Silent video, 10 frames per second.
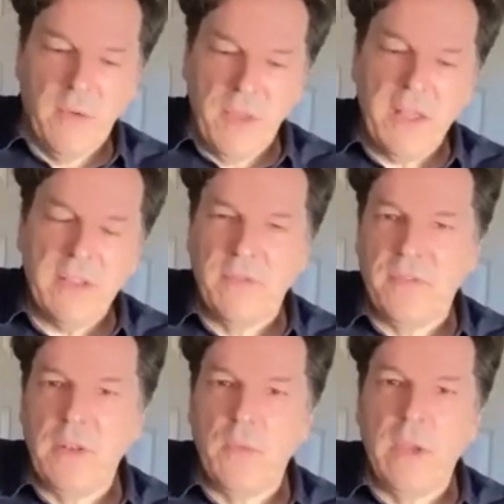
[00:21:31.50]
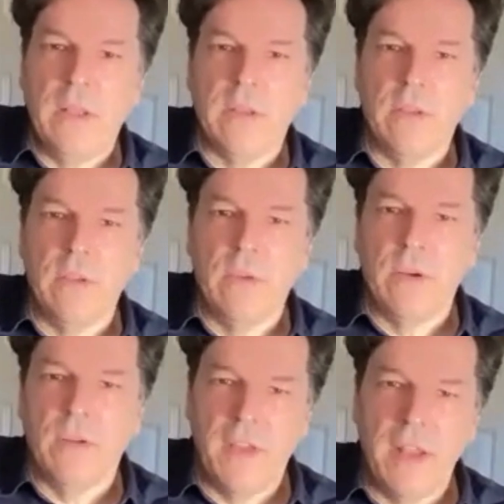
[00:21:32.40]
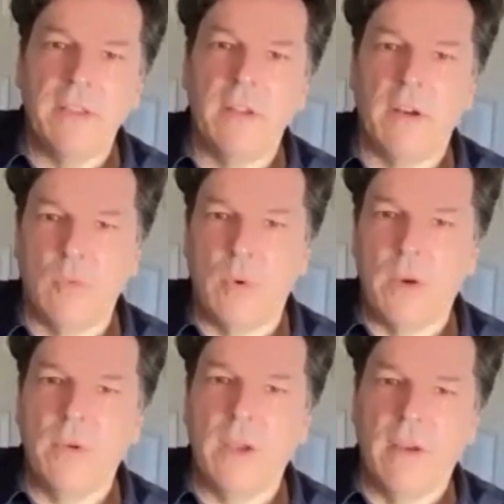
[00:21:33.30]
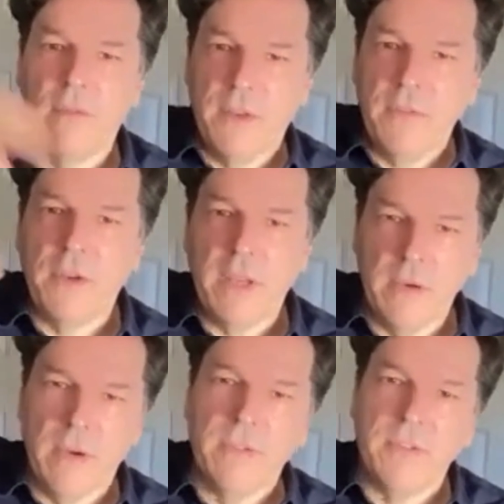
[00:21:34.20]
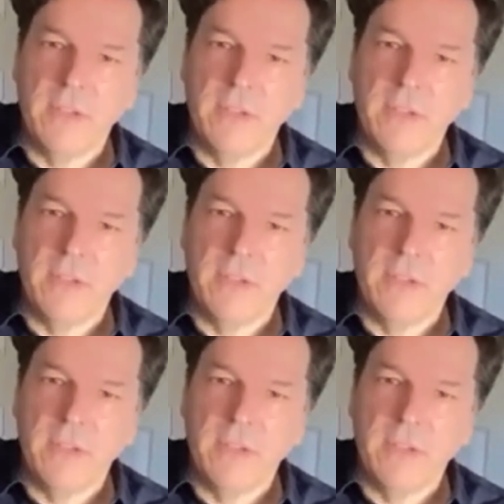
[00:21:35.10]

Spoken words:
well, that's a fun way to do a fantasy novel where you have different heroes